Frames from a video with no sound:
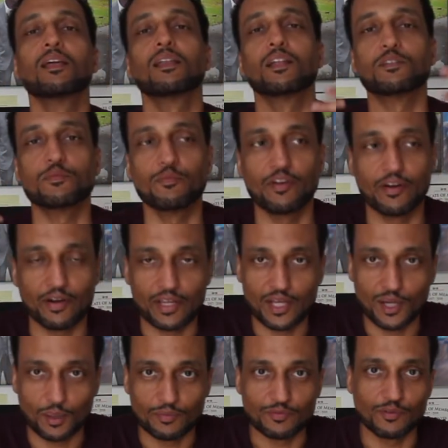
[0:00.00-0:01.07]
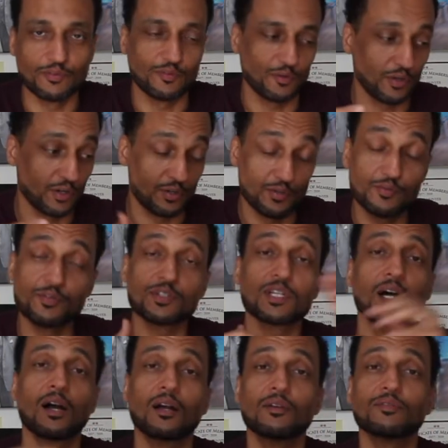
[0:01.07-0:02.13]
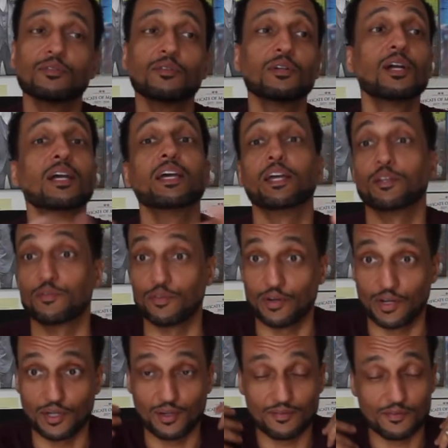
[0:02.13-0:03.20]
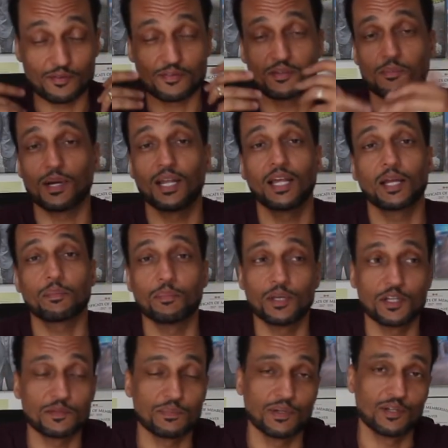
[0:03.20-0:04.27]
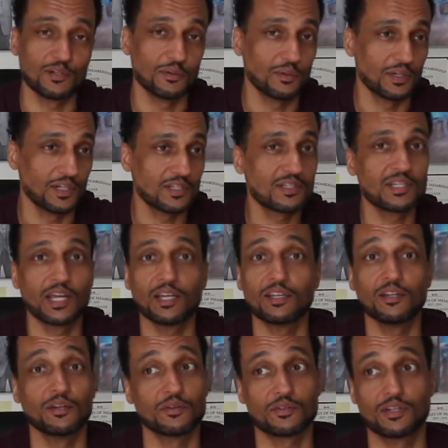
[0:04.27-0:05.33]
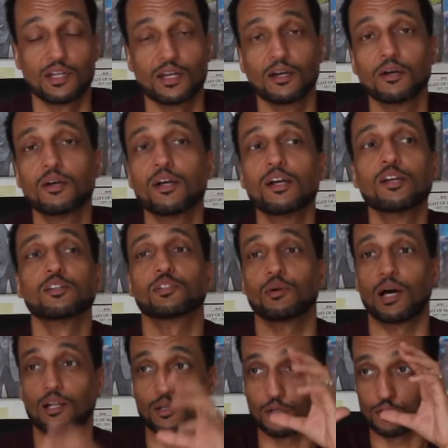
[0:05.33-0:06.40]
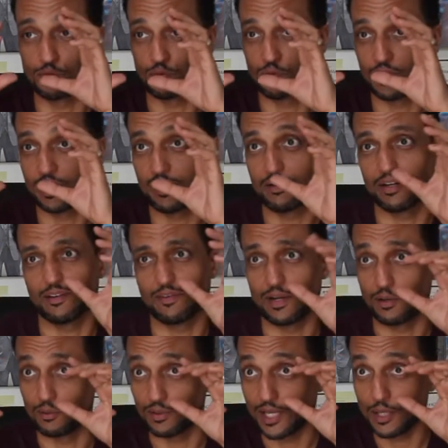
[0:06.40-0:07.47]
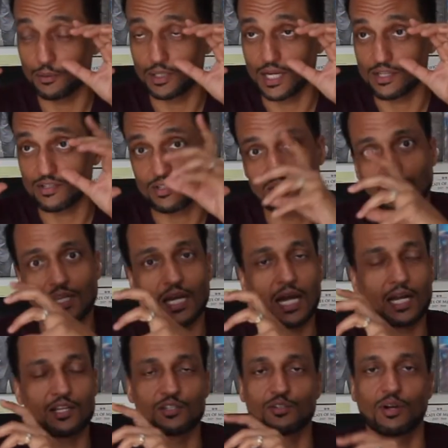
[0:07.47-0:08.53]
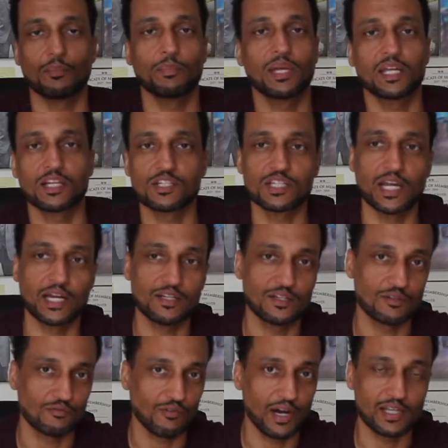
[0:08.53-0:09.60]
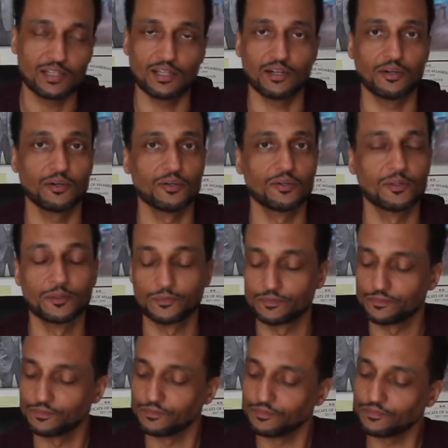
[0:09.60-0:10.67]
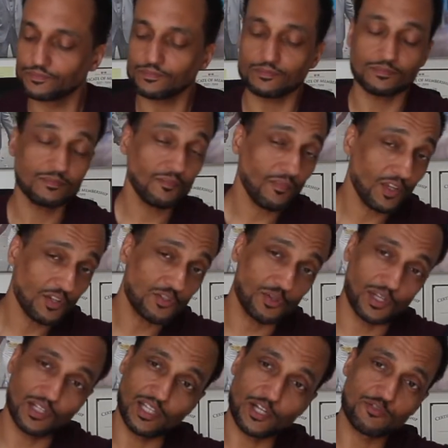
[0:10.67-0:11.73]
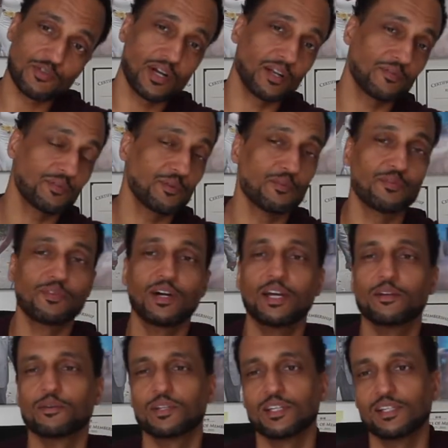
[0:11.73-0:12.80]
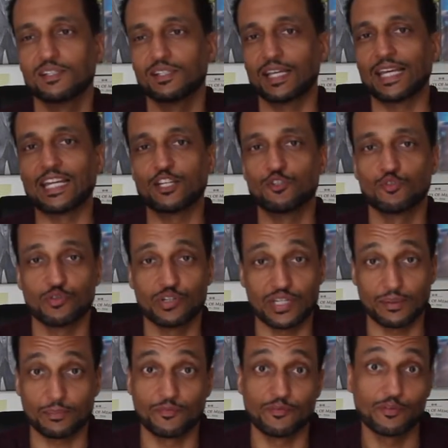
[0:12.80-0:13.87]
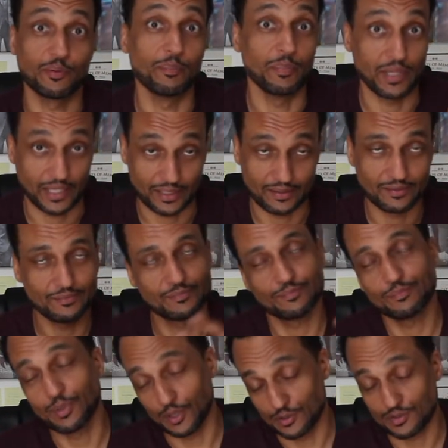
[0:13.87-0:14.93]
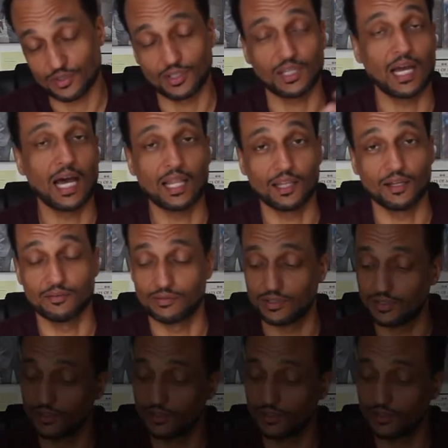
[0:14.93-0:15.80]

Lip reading: It's very helpful for a new photographer. It's very helpful for somebody like me that's been doing this 10 years now. So I look through there, and if I don't like what I see, I can start making changes right there. So the electronic viewfinder is a dream for me. Personally, I love it.